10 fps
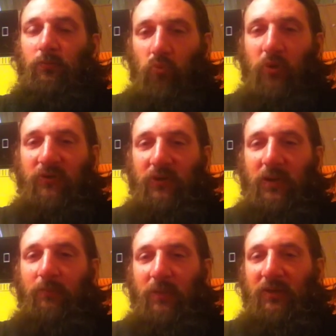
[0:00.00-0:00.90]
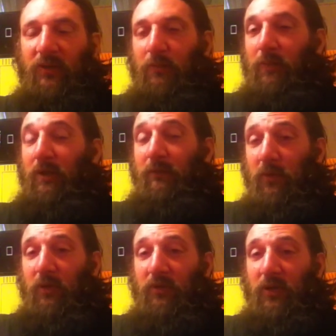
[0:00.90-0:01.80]
once again, based on my
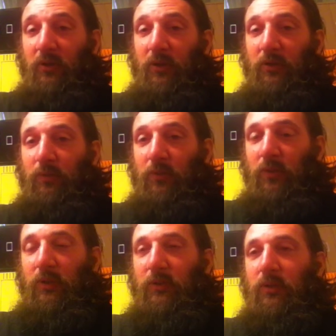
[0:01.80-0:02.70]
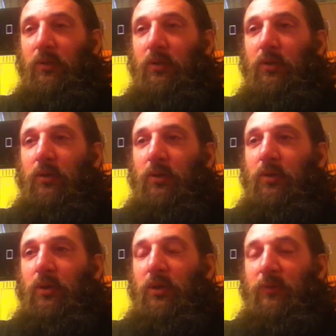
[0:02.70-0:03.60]
very solid experience,
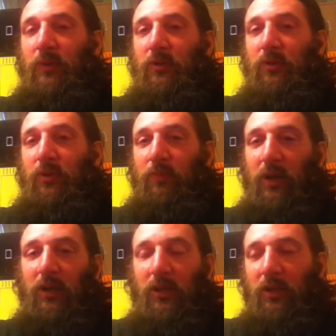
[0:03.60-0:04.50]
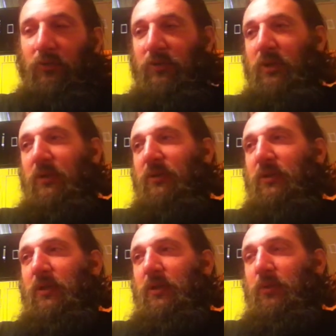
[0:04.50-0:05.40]
especially the body language that I
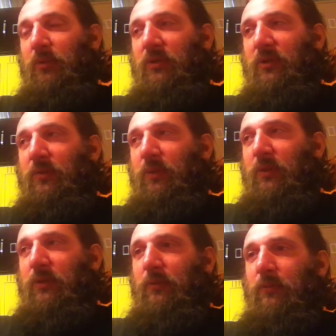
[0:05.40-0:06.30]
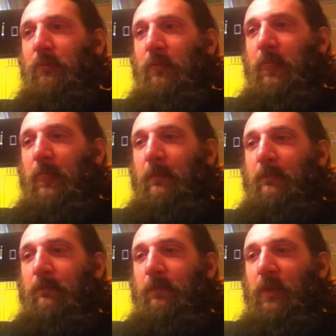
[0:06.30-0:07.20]
see in the participants,
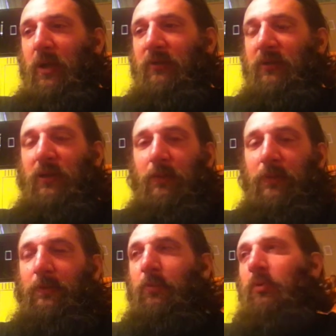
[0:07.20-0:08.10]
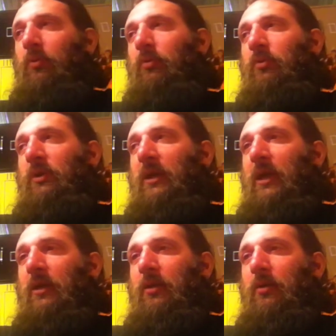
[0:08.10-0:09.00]
I see that people
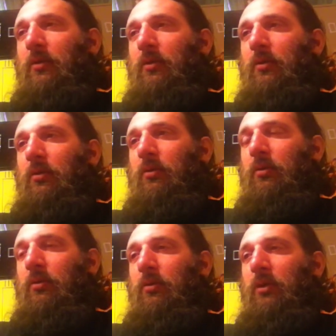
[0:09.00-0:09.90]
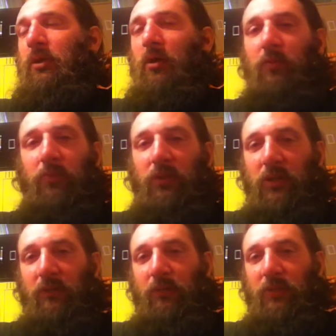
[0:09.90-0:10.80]
get an
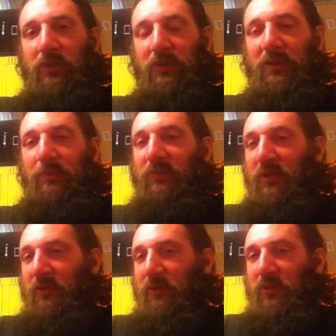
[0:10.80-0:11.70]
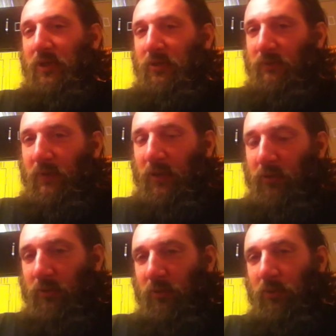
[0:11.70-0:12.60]
unbelievably deep sense of
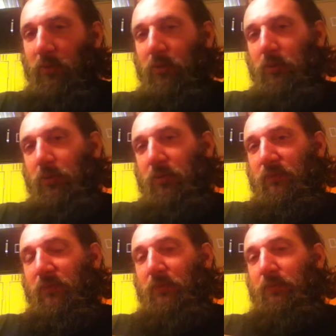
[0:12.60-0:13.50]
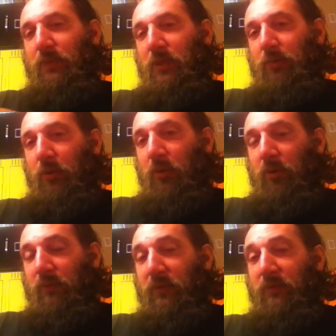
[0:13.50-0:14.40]
satisfaction from being part
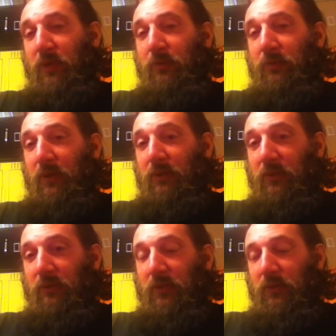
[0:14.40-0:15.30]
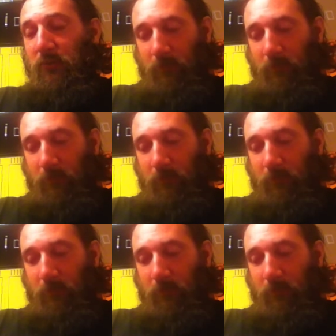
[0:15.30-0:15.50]
of these types of activities.